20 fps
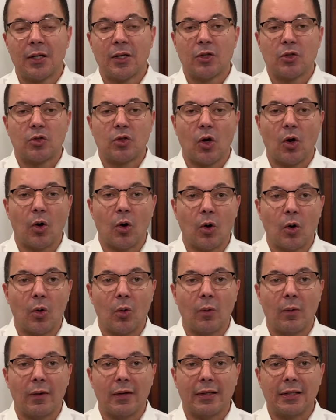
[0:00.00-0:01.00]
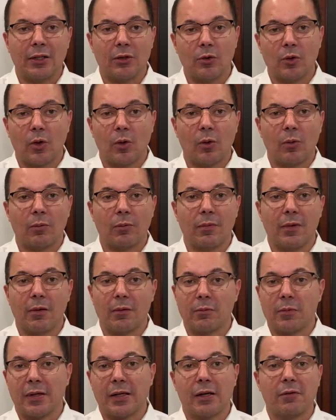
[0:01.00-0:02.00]
So
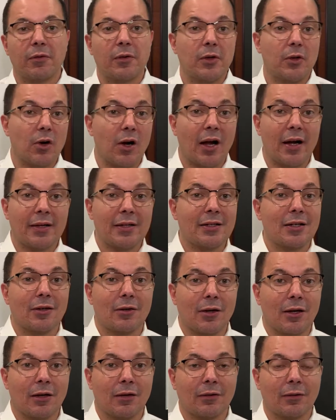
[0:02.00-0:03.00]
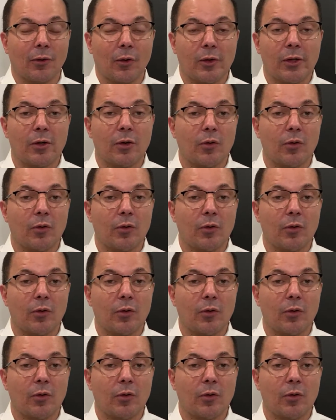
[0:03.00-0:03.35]
whenever you're hiring a lawyer,